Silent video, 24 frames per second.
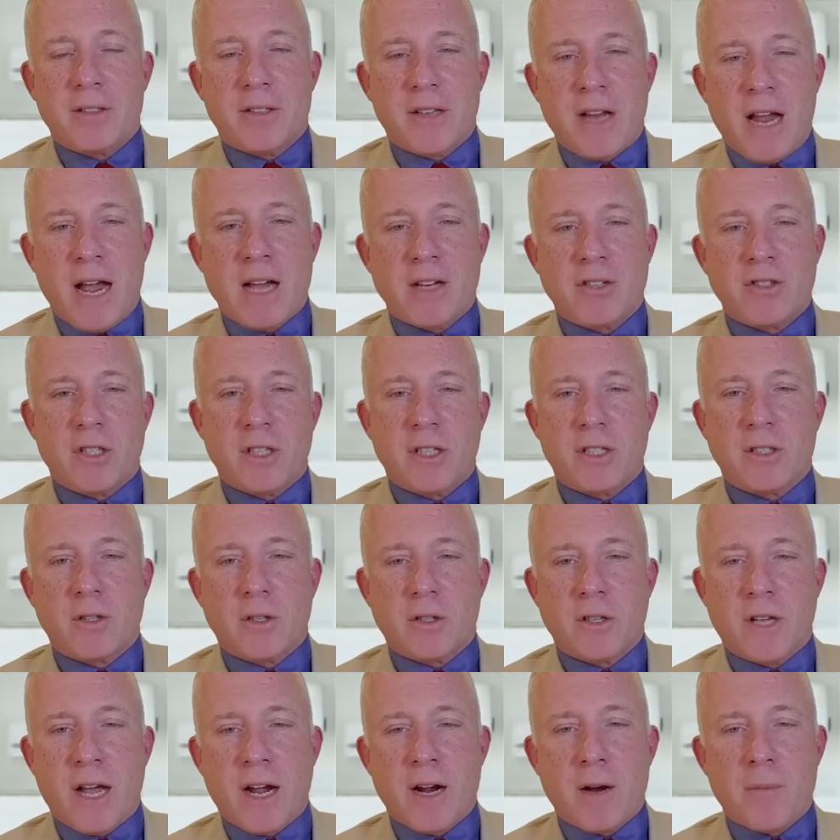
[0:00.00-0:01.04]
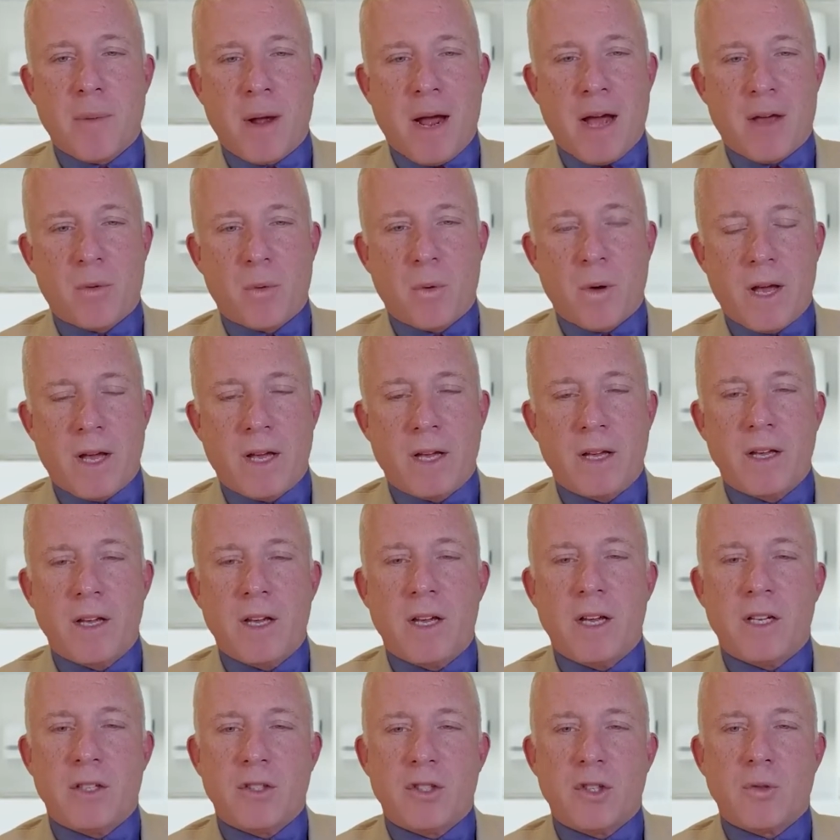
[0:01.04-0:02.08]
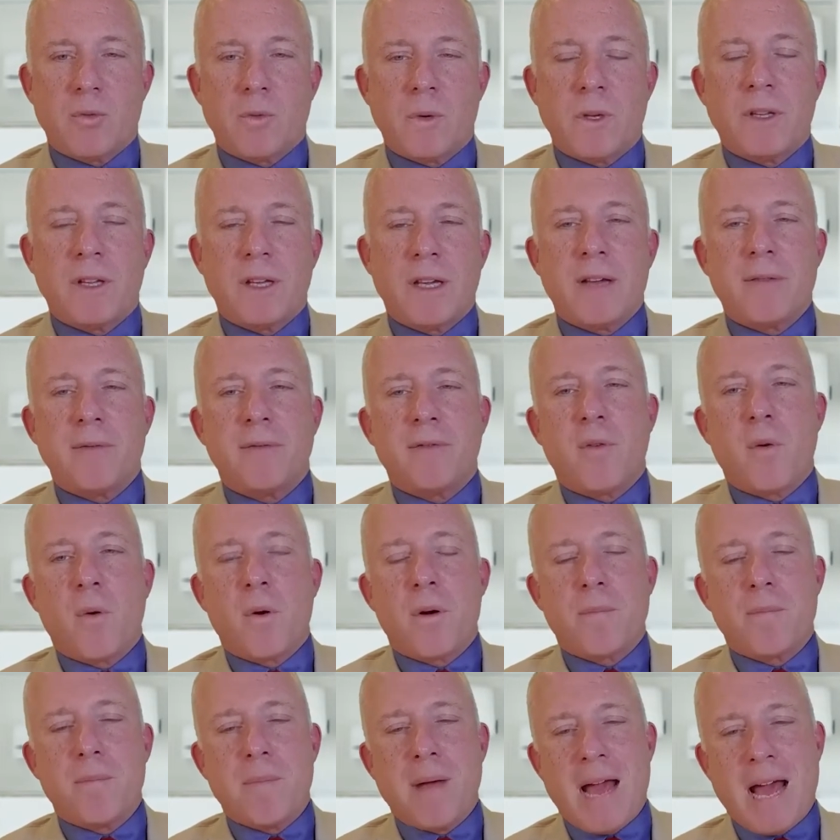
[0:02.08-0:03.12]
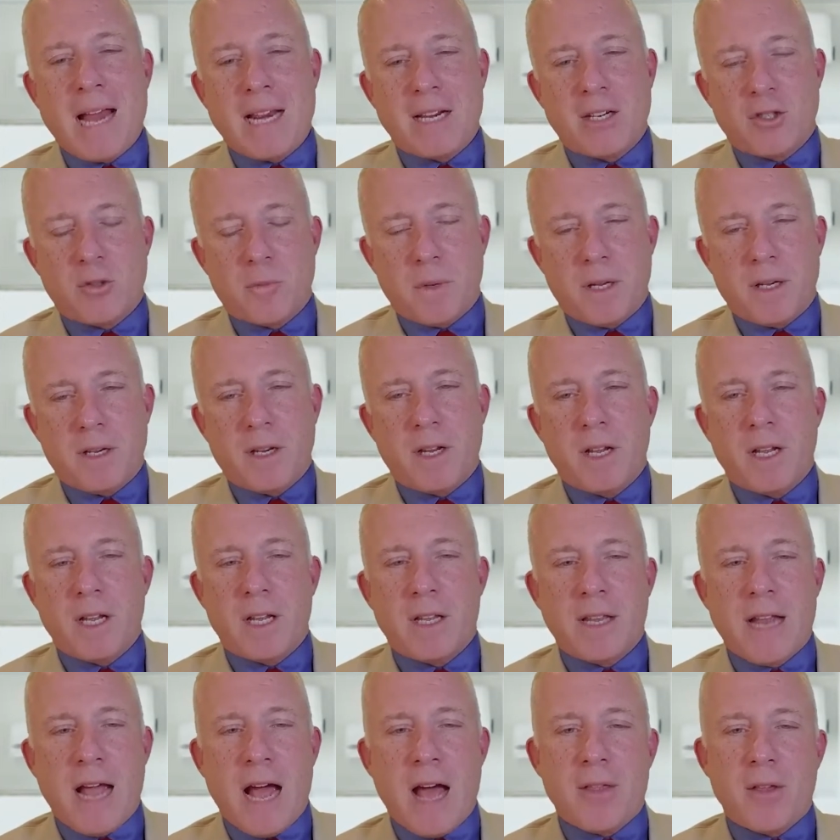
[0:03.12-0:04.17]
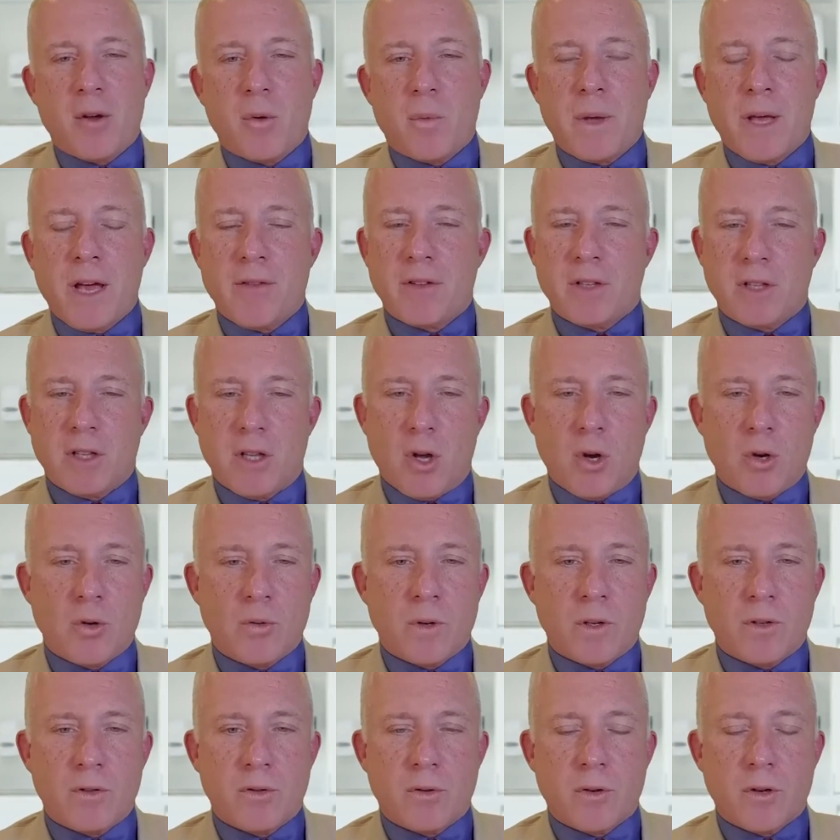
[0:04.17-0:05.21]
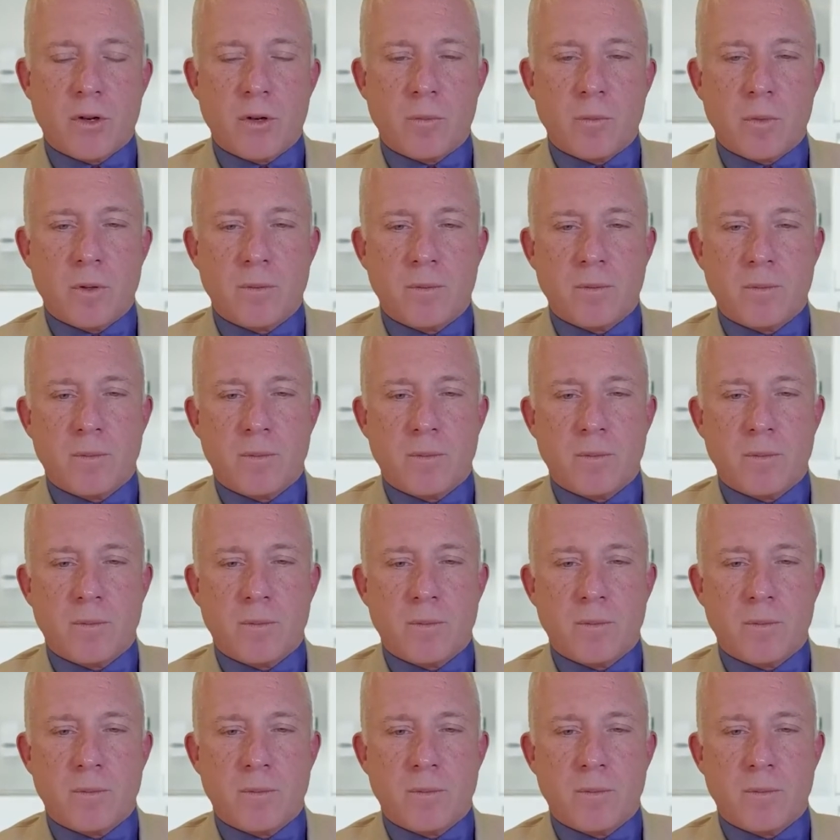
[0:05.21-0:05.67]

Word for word: NASH clinical care pathway to really inform management now that we have a low-risk group,